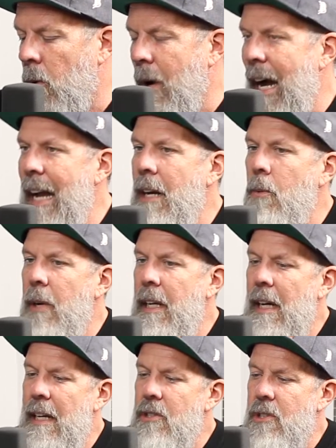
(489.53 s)
Why do we
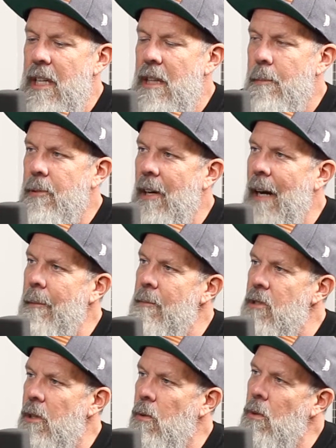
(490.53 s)
not see the
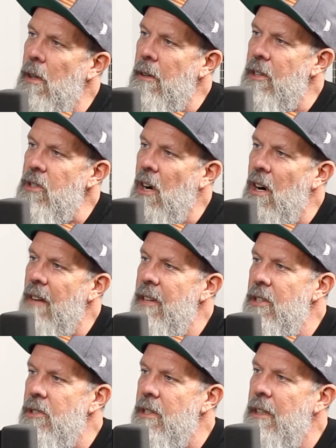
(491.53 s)
problems of the world as
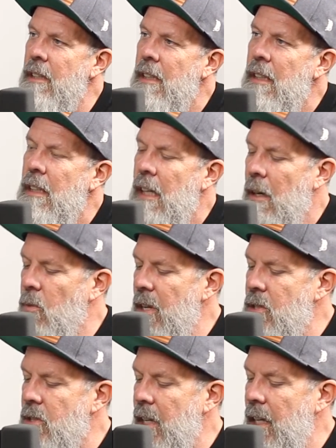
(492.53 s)
harvest? And we
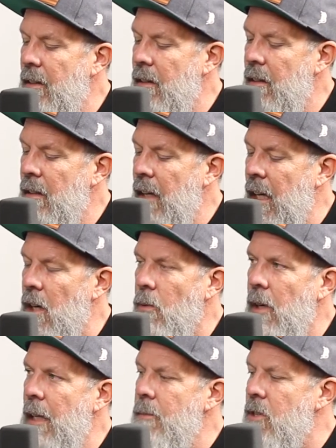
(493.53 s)
see
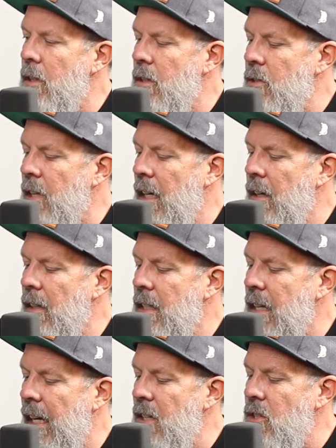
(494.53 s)
interruptions and
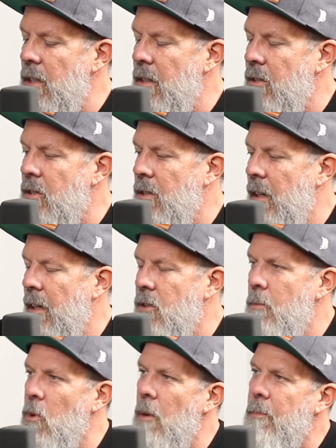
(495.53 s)
irritations
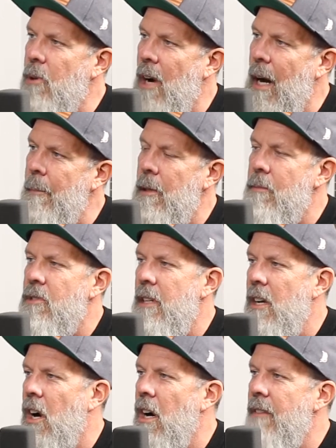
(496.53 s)
as more problems
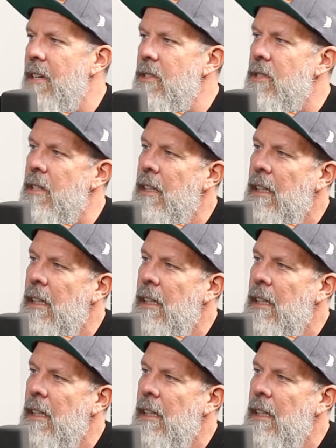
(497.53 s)
than harvest.